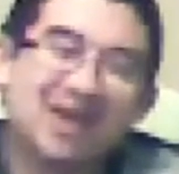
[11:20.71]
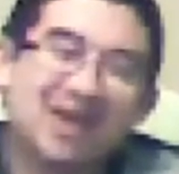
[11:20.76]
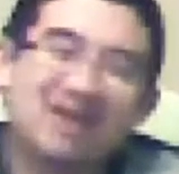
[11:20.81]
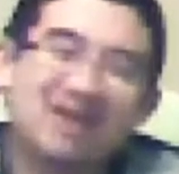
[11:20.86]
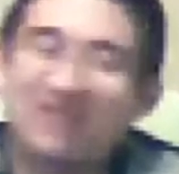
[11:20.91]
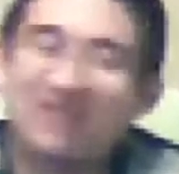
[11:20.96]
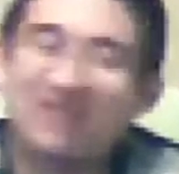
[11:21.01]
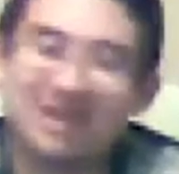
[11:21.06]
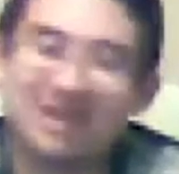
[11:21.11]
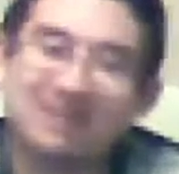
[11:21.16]
If
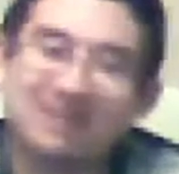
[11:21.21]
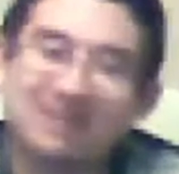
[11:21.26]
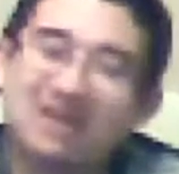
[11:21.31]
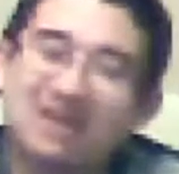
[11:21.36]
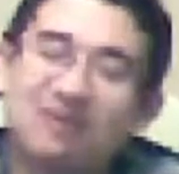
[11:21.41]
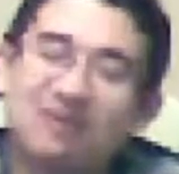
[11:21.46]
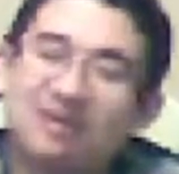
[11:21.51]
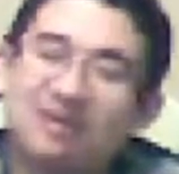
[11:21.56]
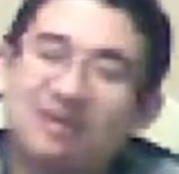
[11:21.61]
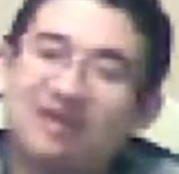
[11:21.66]
they can make
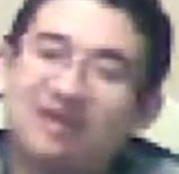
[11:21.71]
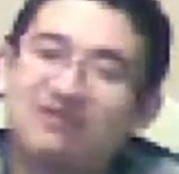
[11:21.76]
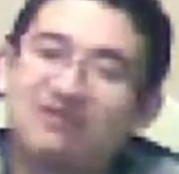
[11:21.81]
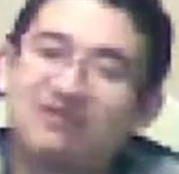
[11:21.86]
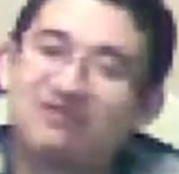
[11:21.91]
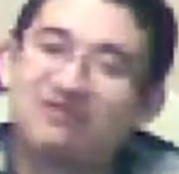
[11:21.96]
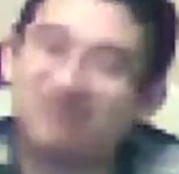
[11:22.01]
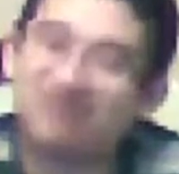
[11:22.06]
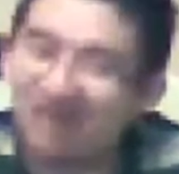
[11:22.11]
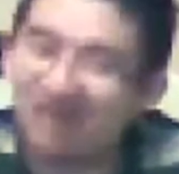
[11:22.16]
it work,
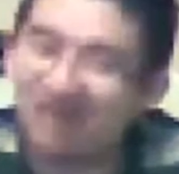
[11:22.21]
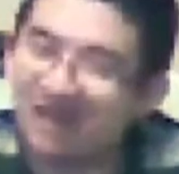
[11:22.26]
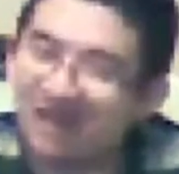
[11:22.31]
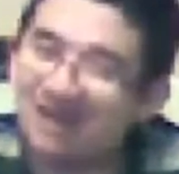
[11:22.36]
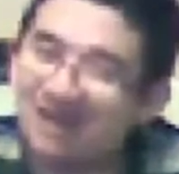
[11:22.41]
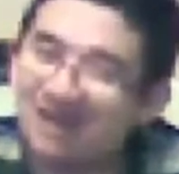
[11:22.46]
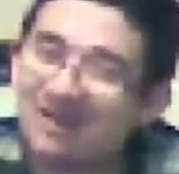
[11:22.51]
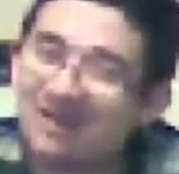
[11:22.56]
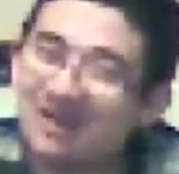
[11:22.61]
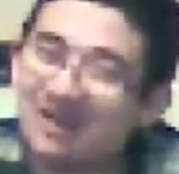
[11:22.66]

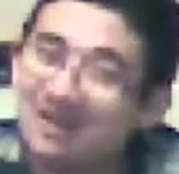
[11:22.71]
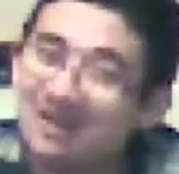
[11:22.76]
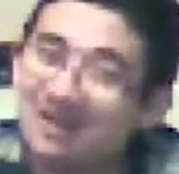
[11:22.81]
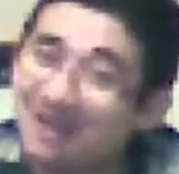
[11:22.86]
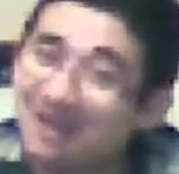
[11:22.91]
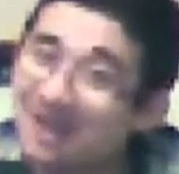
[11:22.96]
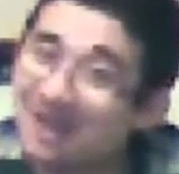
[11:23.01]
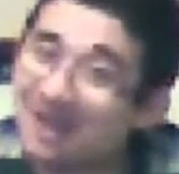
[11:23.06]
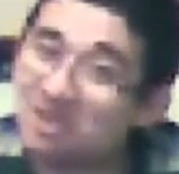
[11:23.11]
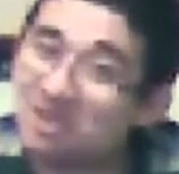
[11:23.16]
fine, I
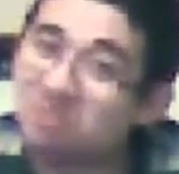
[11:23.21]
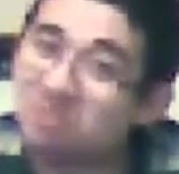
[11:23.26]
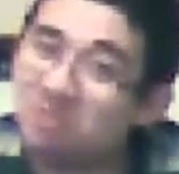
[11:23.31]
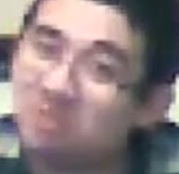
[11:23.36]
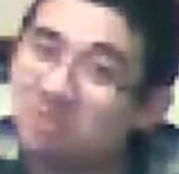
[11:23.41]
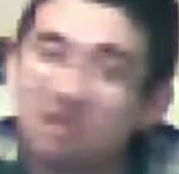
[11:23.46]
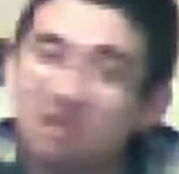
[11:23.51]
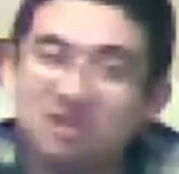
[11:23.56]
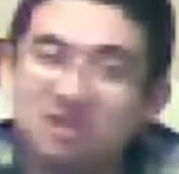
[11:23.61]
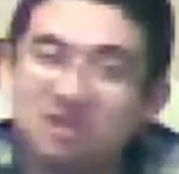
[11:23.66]
guess, but
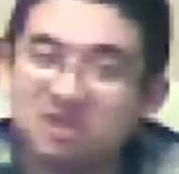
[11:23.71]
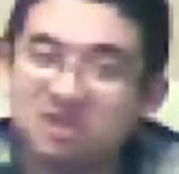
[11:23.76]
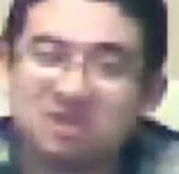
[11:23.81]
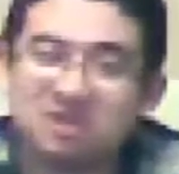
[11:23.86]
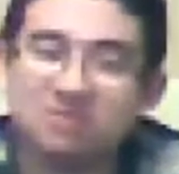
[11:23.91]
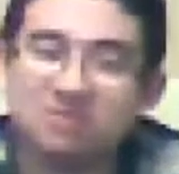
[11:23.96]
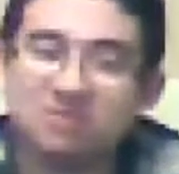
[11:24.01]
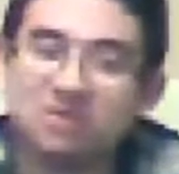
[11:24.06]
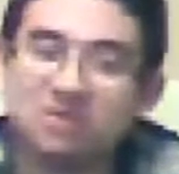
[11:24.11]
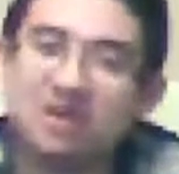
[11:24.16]
it doesn't
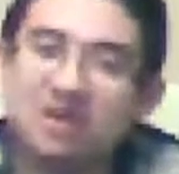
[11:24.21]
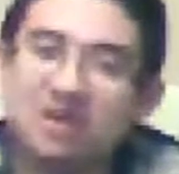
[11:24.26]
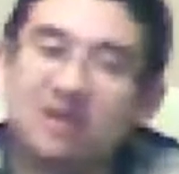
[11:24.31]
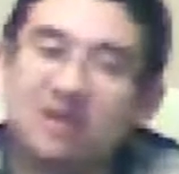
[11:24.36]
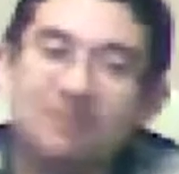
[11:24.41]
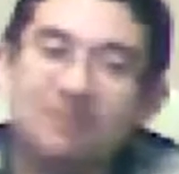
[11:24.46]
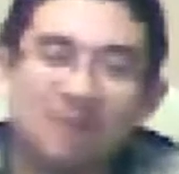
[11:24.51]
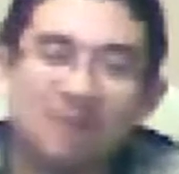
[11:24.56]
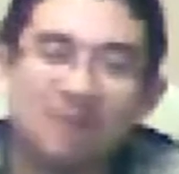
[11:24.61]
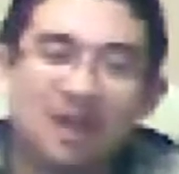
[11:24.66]
really
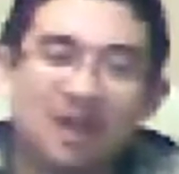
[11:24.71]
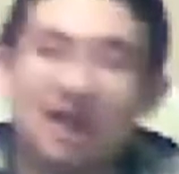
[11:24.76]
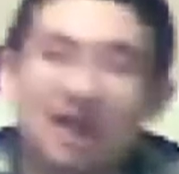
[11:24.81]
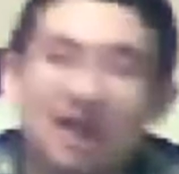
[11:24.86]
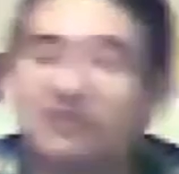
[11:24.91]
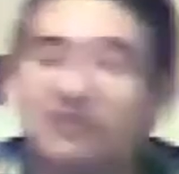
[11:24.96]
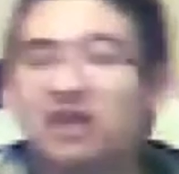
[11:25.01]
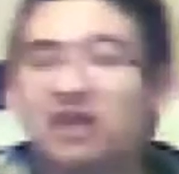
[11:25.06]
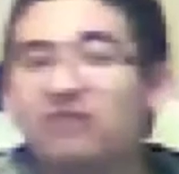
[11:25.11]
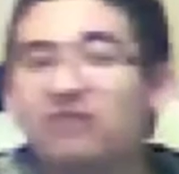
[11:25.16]
have
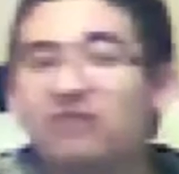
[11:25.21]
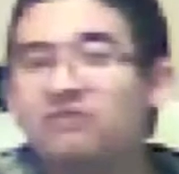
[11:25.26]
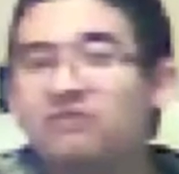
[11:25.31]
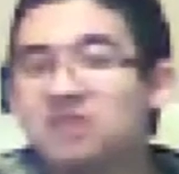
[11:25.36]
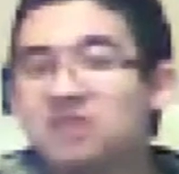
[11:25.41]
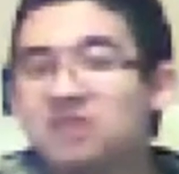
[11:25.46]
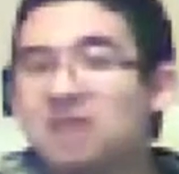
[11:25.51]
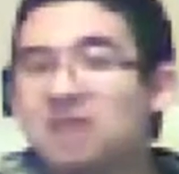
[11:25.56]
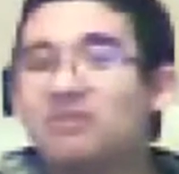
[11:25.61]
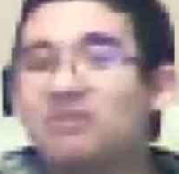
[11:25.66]
the
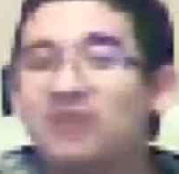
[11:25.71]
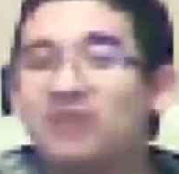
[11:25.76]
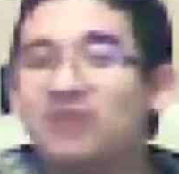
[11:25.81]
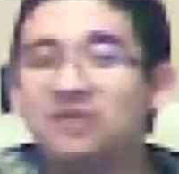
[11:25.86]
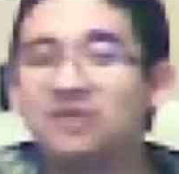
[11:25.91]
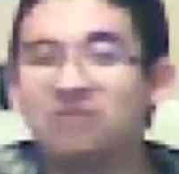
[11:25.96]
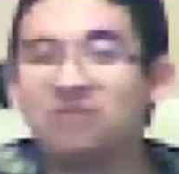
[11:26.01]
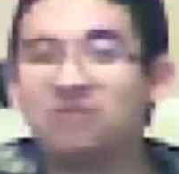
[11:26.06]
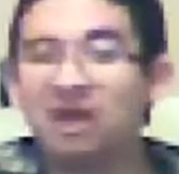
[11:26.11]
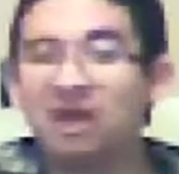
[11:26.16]
same effect
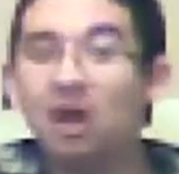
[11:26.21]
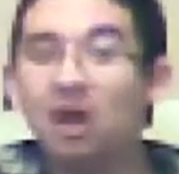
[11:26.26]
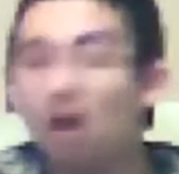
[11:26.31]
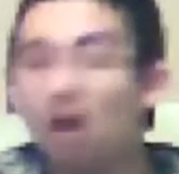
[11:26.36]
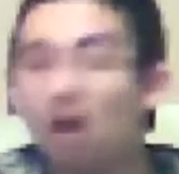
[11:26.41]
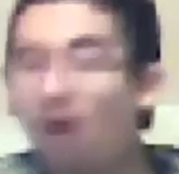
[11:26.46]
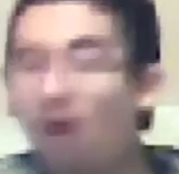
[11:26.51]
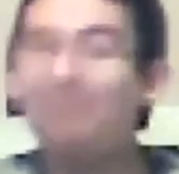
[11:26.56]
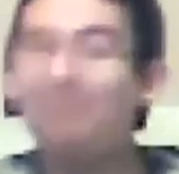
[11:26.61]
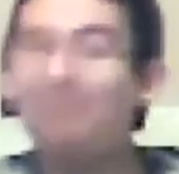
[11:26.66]
of like,
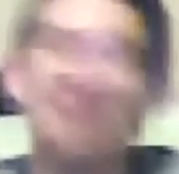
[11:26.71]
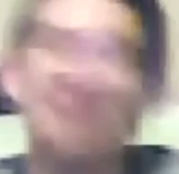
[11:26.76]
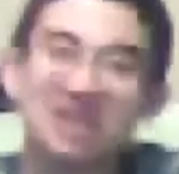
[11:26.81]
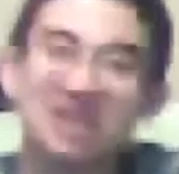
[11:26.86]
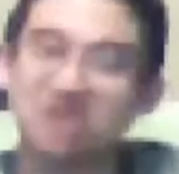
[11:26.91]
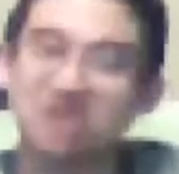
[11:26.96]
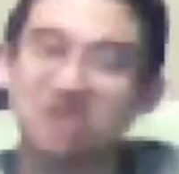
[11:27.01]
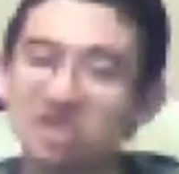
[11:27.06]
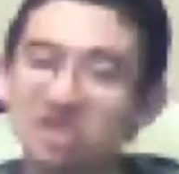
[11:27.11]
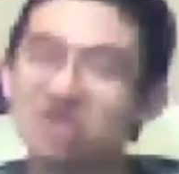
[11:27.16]
oh,
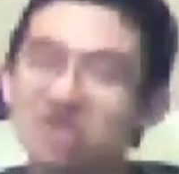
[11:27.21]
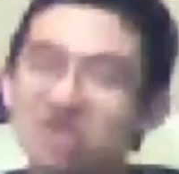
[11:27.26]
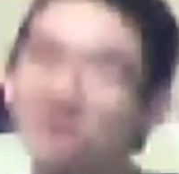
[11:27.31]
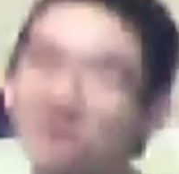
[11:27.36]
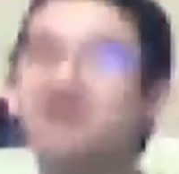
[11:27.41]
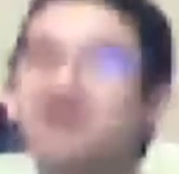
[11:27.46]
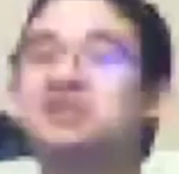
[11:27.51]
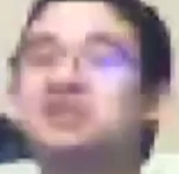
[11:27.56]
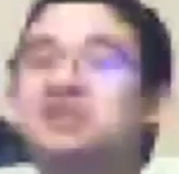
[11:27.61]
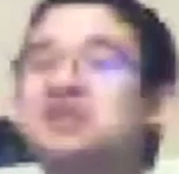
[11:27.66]
Patrick
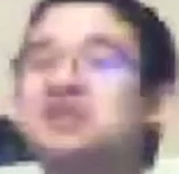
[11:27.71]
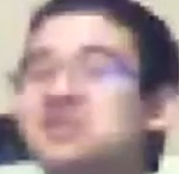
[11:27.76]
Kazooie and